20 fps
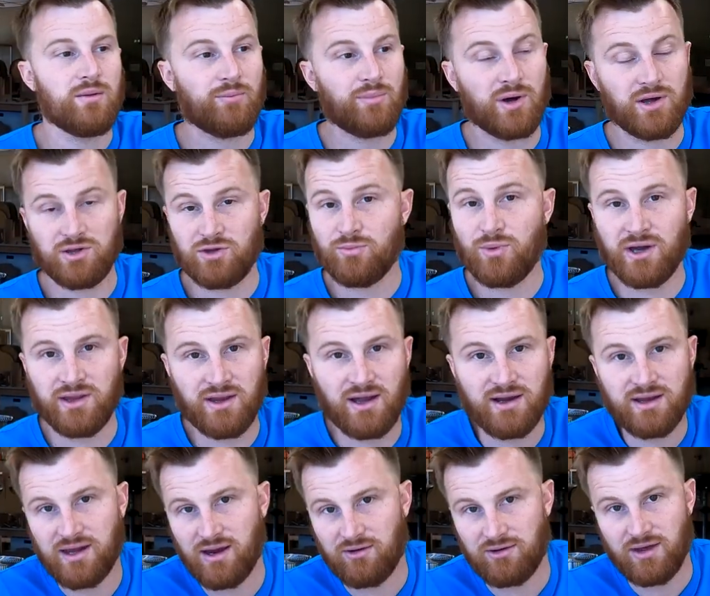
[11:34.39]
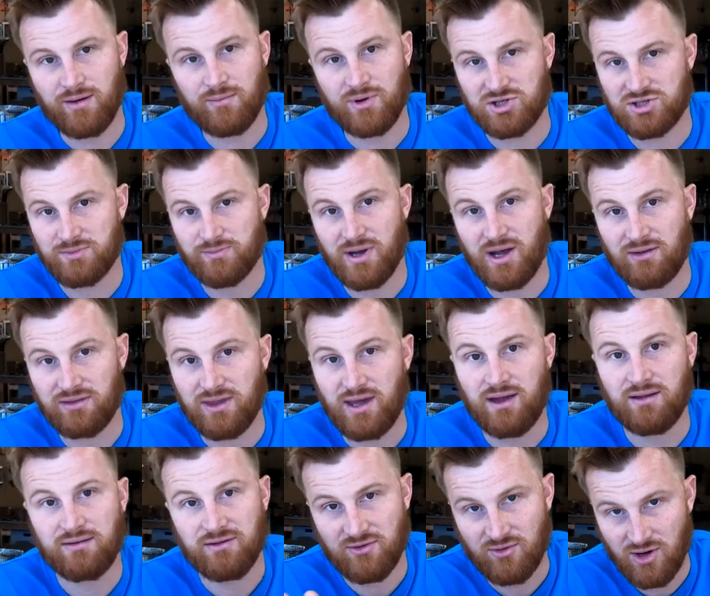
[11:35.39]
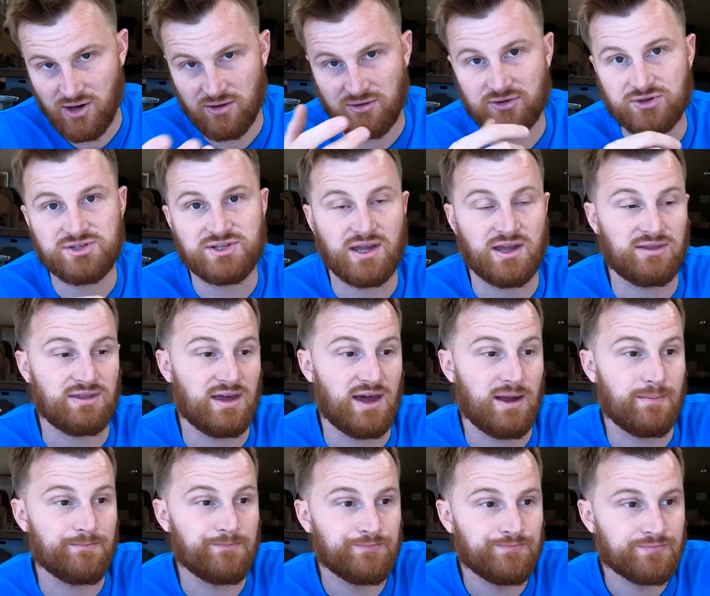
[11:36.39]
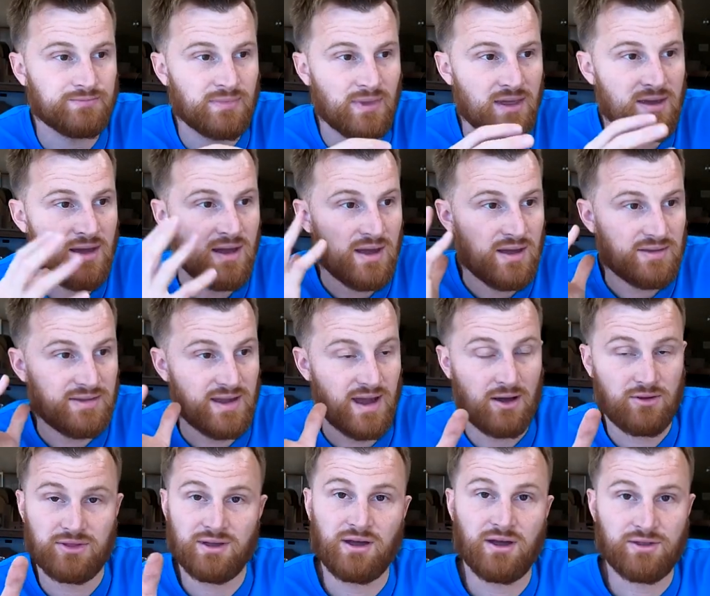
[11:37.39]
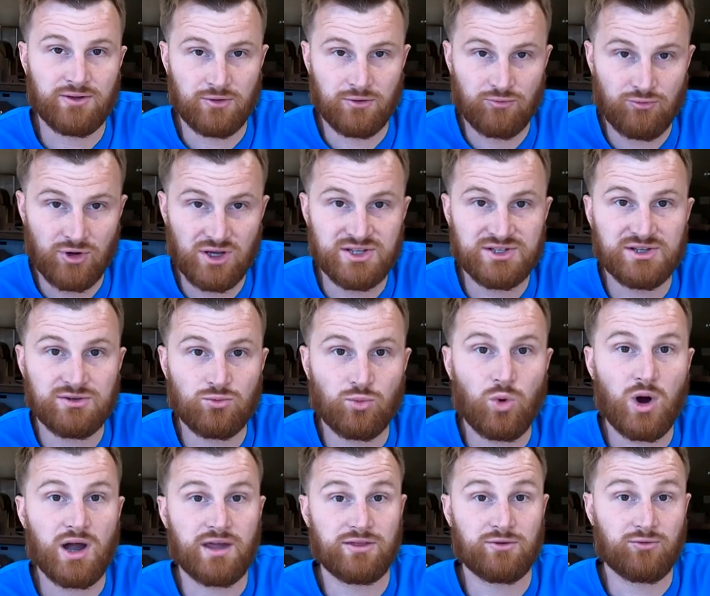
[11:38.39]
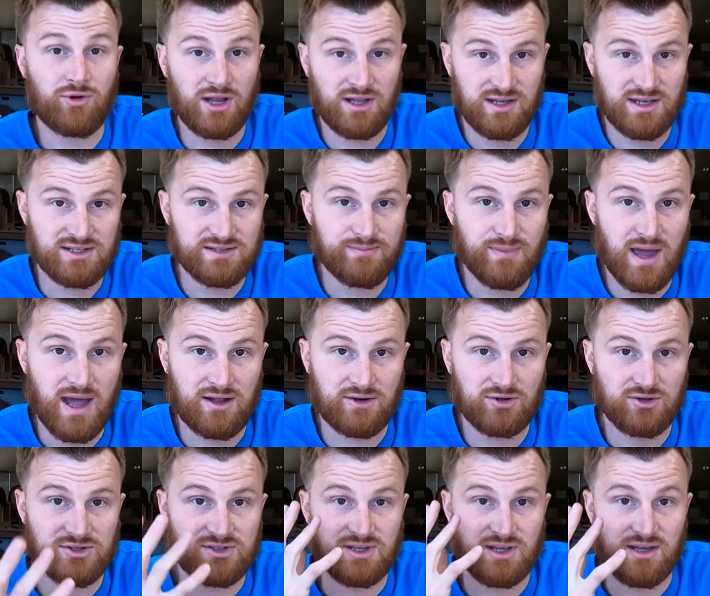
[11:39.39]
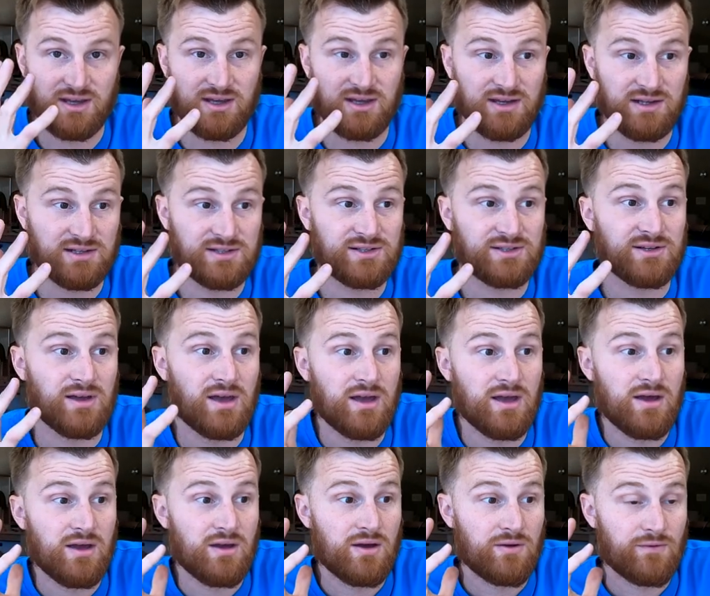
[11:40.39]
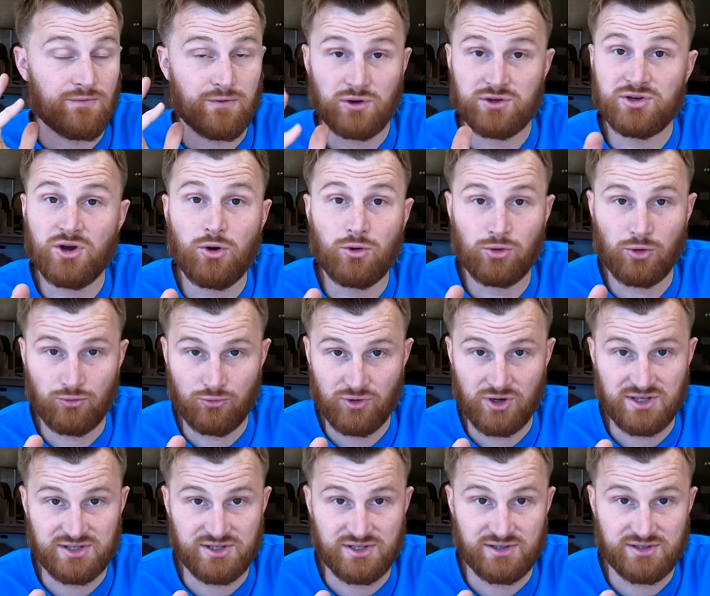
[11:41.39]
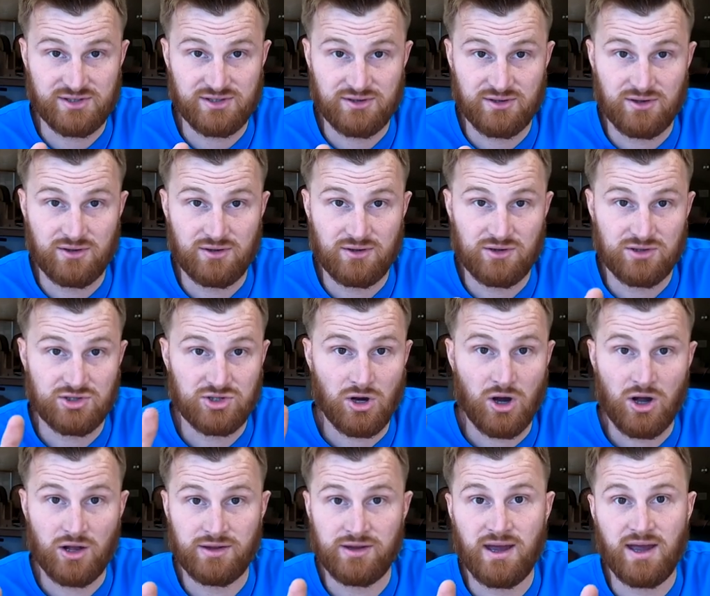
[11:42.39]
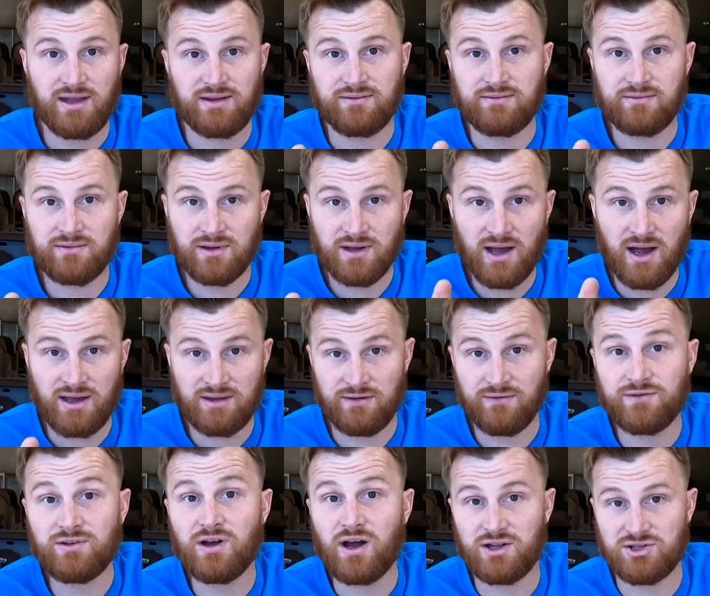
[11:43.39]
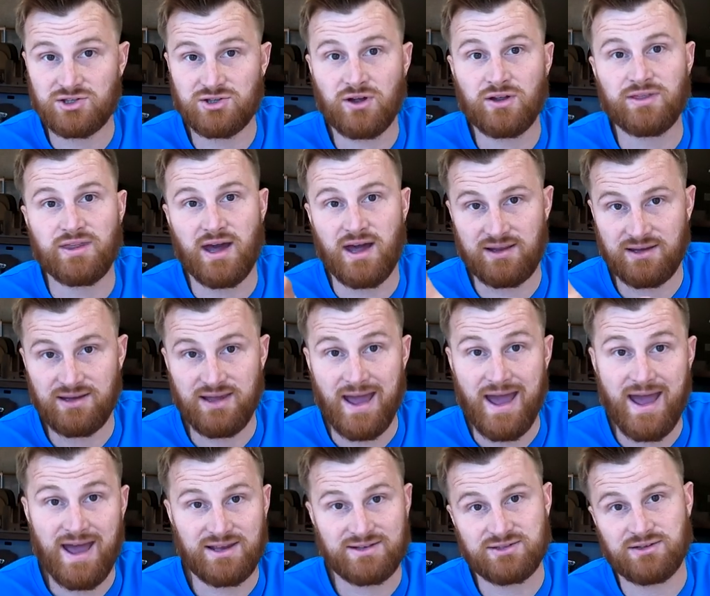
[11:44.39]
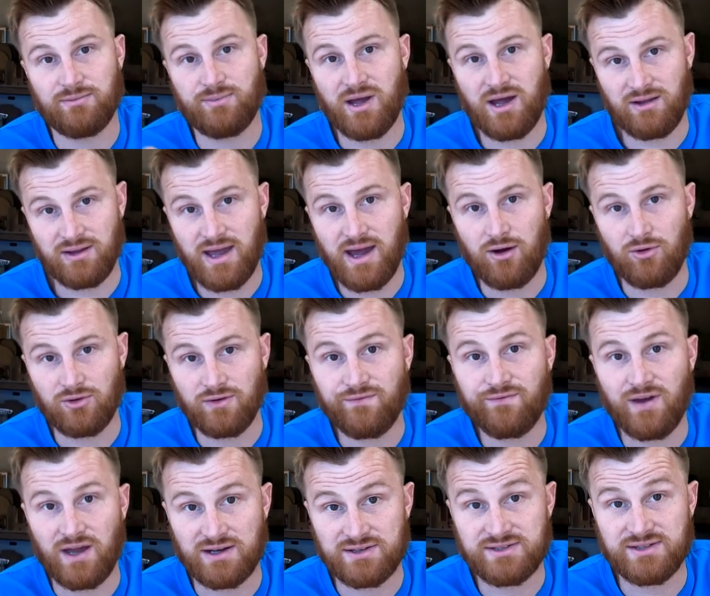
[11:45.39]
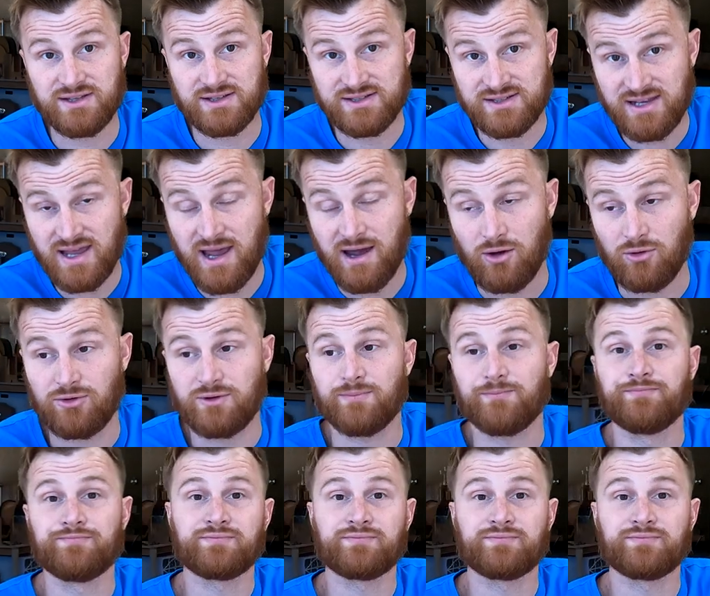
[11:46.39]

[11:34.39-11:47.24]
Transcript: But you might not care that much about that, so I understand that. Now the other reason why the radius matters is for tonal reasons, John had kind of touched on that. He asked about how it affects the sound.